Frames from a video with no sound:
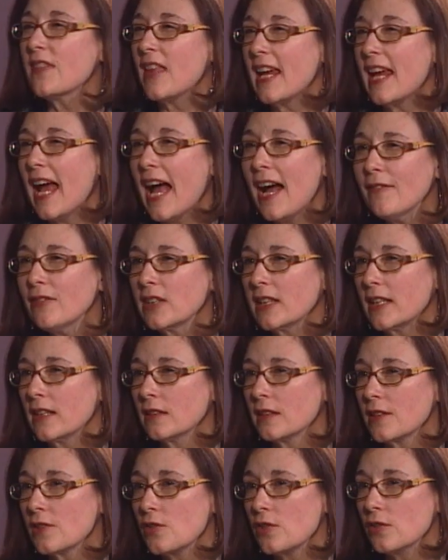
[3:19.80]
they have a
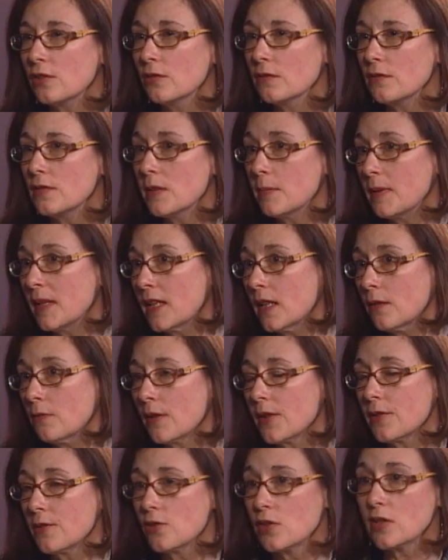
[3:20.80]
legal issue to begin
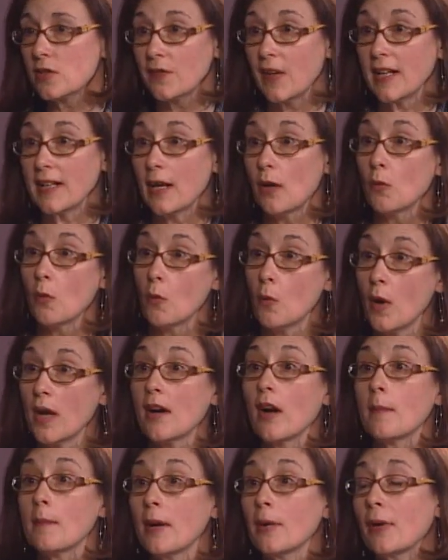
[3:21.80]
with, or just find out, well,
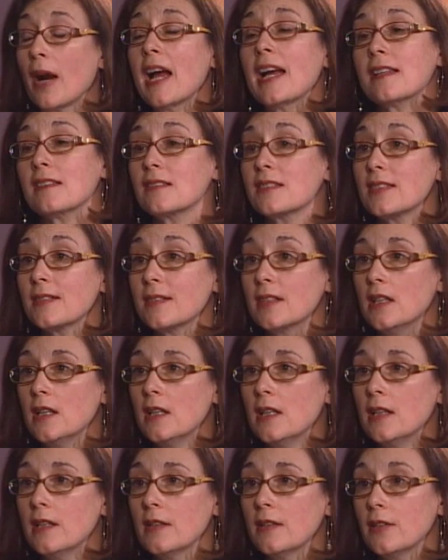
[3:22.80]
what are my rights?
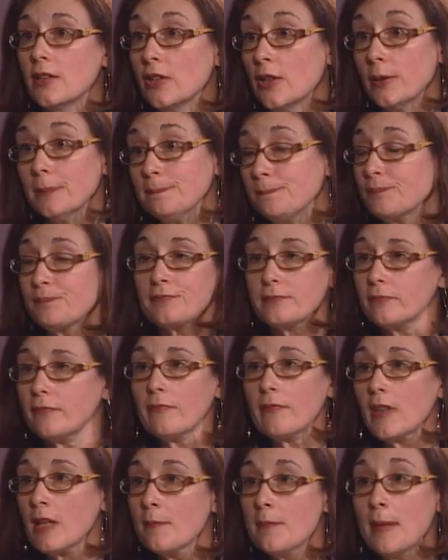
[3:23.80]
Mm -hmm. You know,
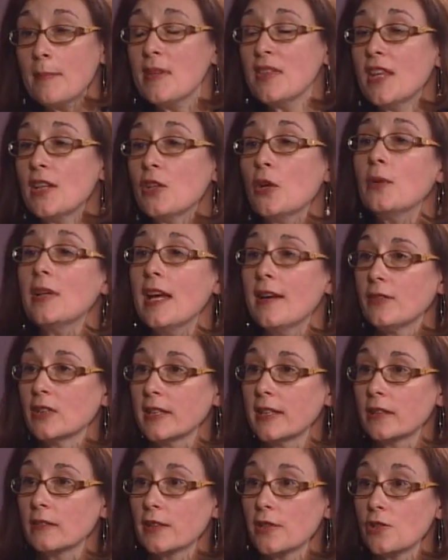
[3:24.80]
maybe they don't have a
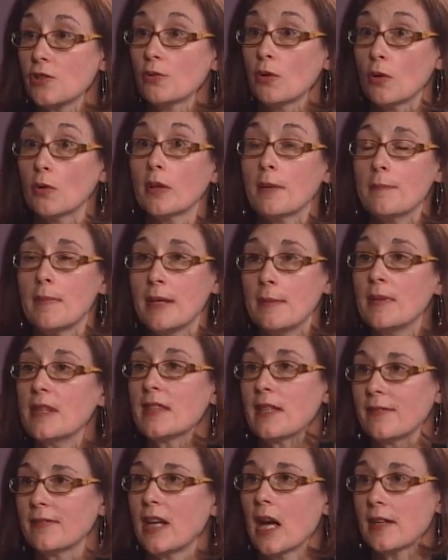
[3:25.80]
legal issue, or maybe
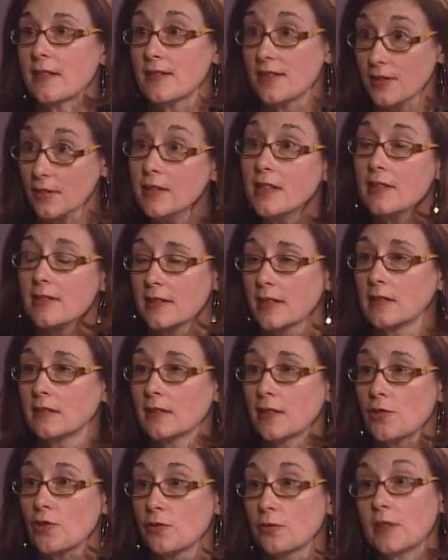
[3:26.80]
they've got a serious
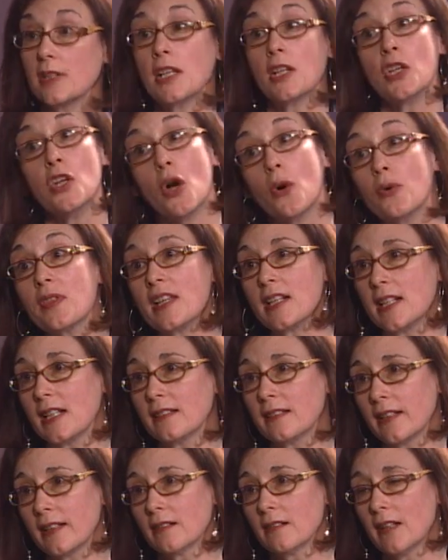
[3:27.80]
legal issue and they know they
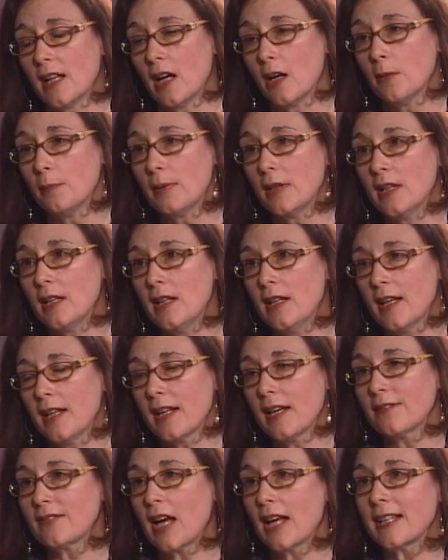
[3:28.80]
need legal help.
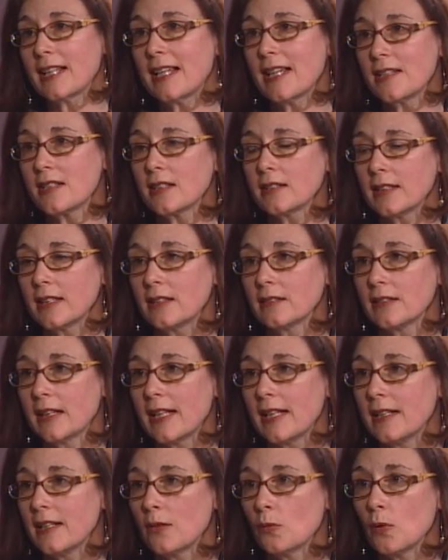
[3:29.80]
And I've got to get to legal
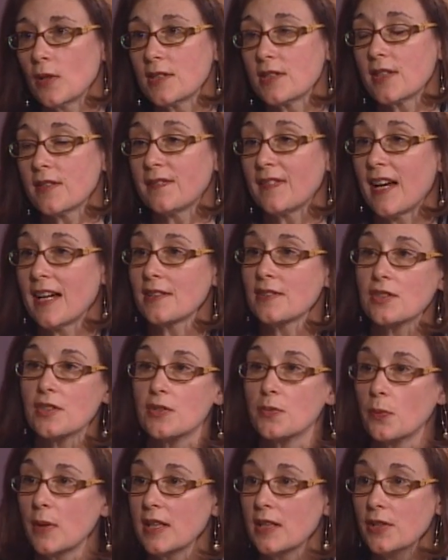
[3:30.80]
aid, and what's the
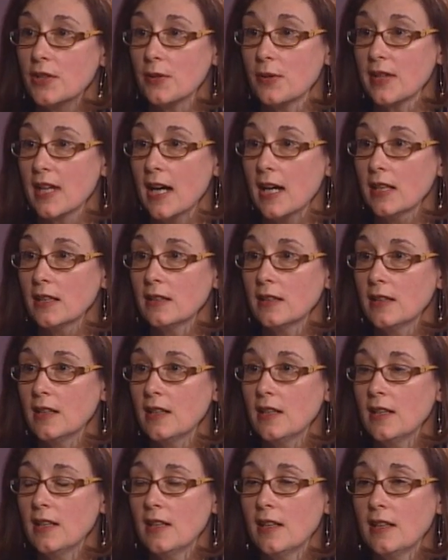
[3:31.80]
fastest way to do that?
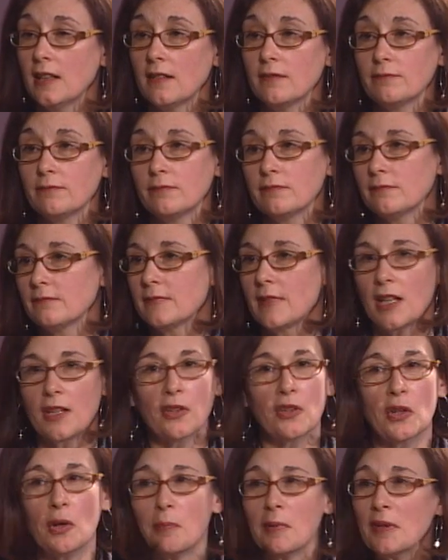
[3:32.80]
They
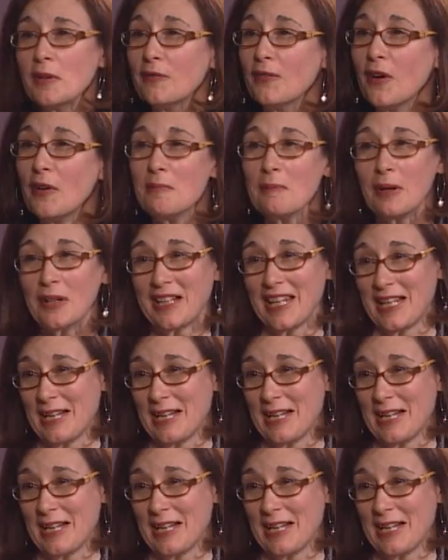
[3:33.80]
don't open the phone book